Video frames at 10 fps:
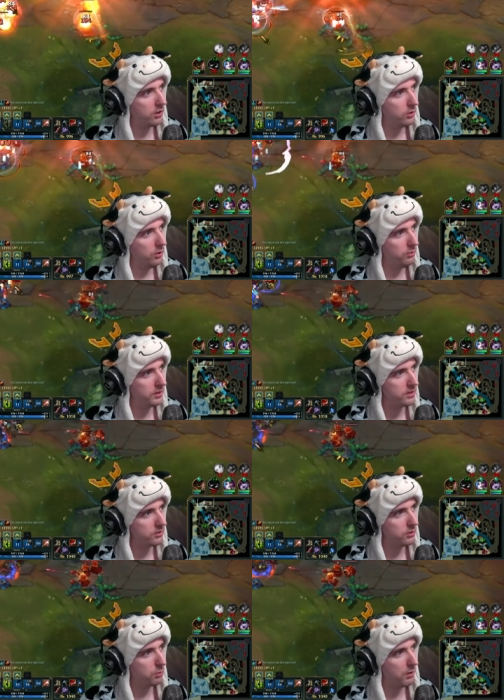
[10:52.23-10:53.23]
gold, which
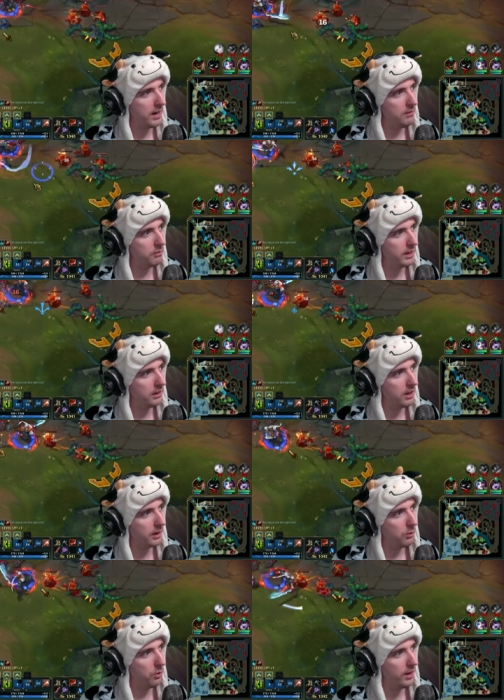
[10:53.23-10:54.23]
is great. We get a lot
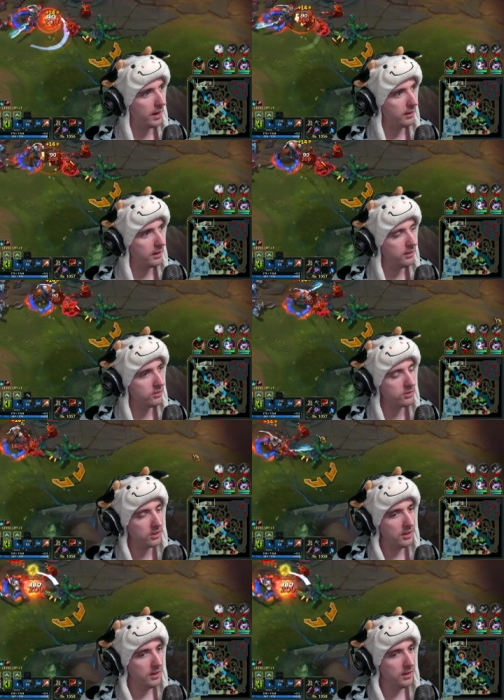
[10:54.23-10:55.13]
of gold out of this.